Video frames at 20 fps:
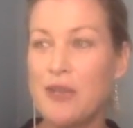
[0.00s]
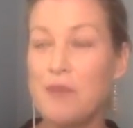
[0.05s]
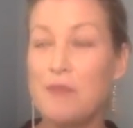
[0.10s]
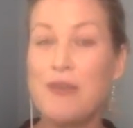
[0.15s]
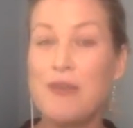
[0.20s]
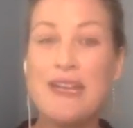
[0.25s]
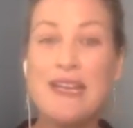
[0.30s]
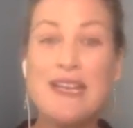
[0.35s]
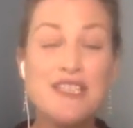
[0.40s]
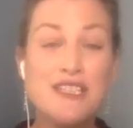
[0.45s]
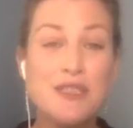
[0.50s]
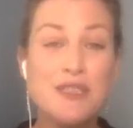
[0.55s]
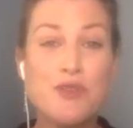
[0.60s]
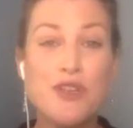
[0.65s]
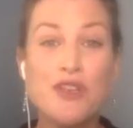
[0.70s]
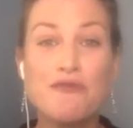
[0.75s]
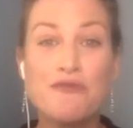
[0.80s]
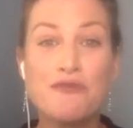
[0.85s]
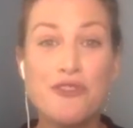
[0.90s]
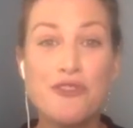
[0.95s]
But here's the
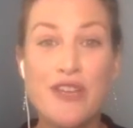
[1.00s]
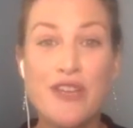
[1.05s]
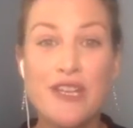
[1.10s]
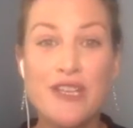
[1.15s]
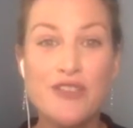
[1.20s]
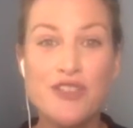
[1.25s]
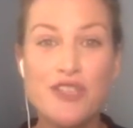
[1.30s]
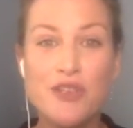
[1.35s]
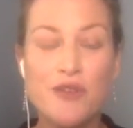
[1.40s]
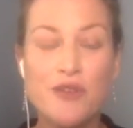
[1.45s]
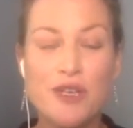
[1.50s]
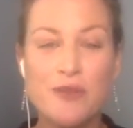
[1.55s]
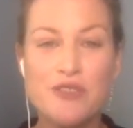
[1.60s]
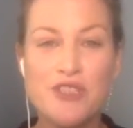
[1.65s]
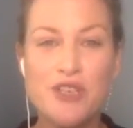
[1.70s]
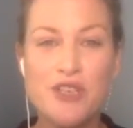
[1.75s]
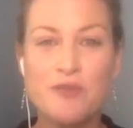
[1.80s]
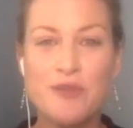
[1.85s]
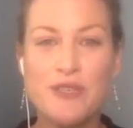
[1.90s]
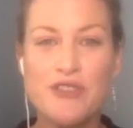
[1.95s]
beautiful thing, too, and I'm
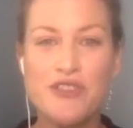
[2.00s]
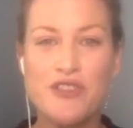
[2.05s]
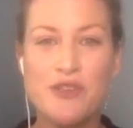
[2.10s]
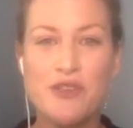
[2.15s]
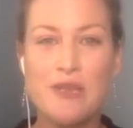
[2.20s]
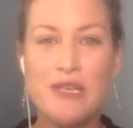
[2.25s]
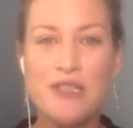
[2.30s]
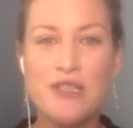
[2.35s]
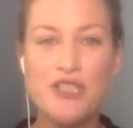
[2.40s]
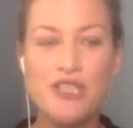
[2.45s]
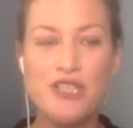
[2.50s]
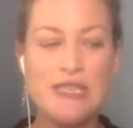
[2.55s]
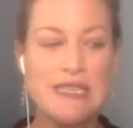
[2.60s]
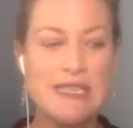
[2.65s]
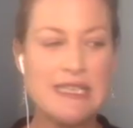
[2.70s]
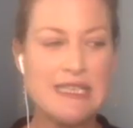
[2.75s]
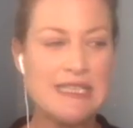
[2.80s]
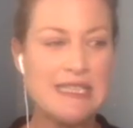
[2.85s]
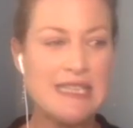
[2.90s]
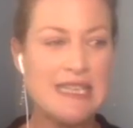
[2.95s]
so pleased you mentioned
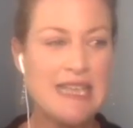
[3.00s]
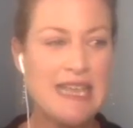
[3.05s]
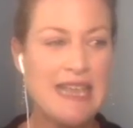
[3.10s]
this